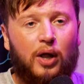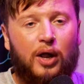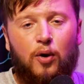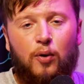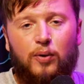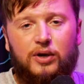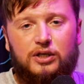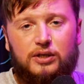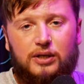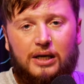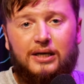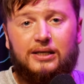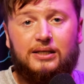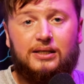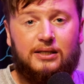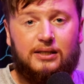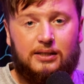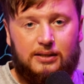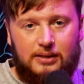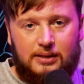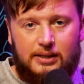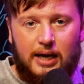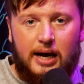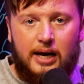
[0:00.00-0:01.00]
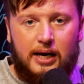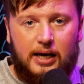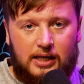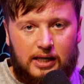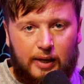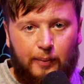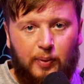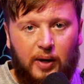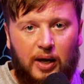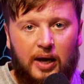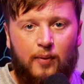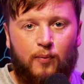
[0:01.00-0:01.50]
I know he's
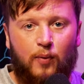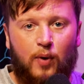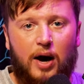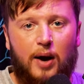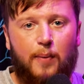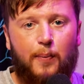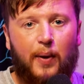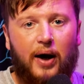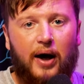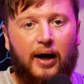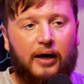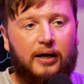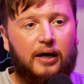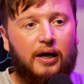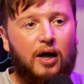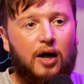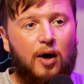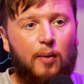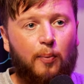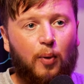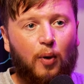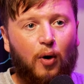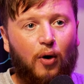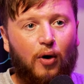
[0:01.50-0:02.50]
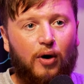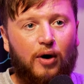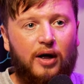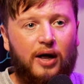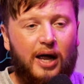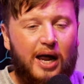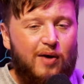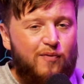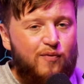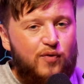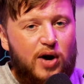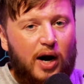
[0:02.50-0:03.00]
technically playing right back, but
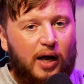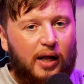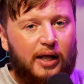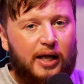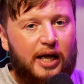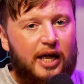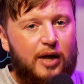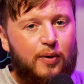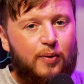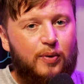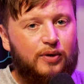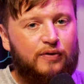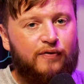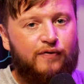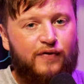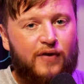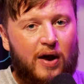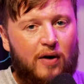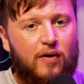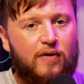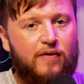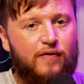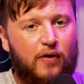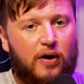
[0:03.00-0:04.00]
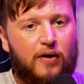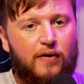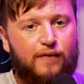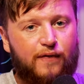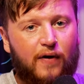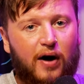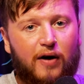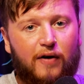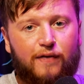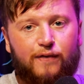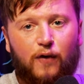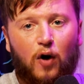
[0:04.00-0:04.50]
in reality, he was very, very
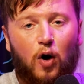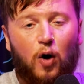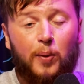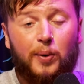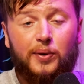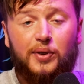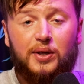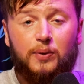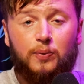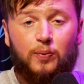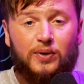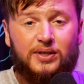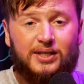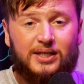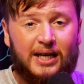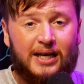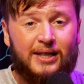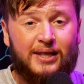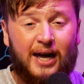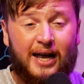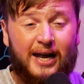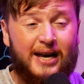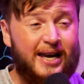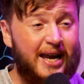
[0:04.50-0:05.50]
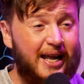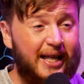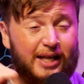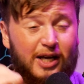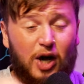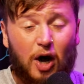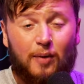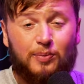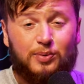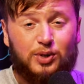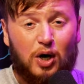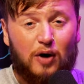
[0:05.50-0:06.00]
far forward. We've seen that he nearly
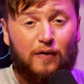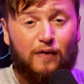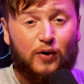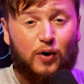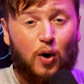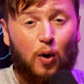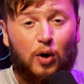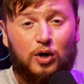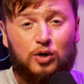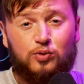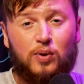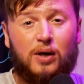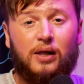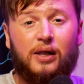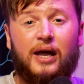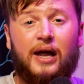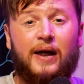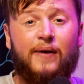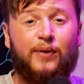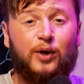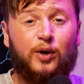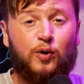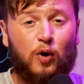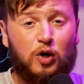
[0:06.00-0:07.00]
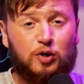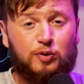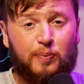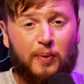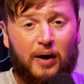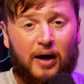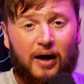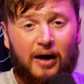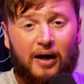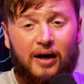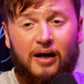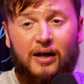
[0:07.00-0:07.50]
got himself a goal as well, hitting the
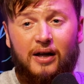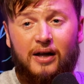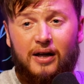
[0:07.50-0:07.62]
crossbar.